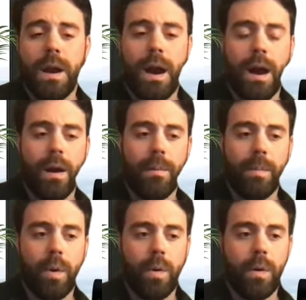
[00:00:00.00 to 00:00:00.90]

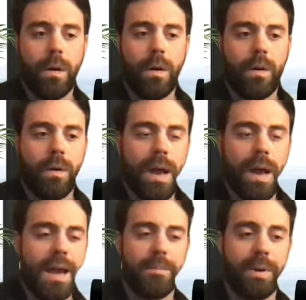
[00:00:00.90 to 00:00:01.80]
or
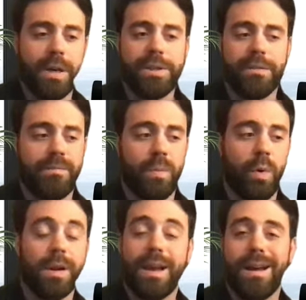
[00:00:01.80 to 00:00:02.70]
had a bunch of
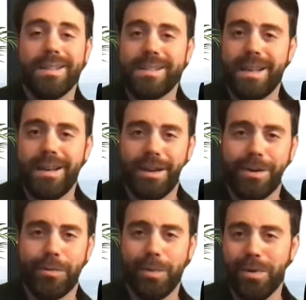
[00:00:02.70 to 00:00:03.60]
more condescending
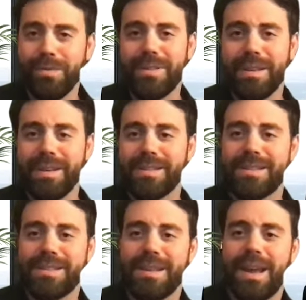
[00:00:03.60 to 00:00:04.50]
or rude things
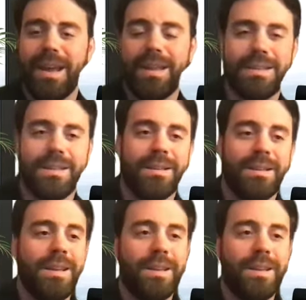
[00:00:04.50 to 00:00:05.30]
to say to,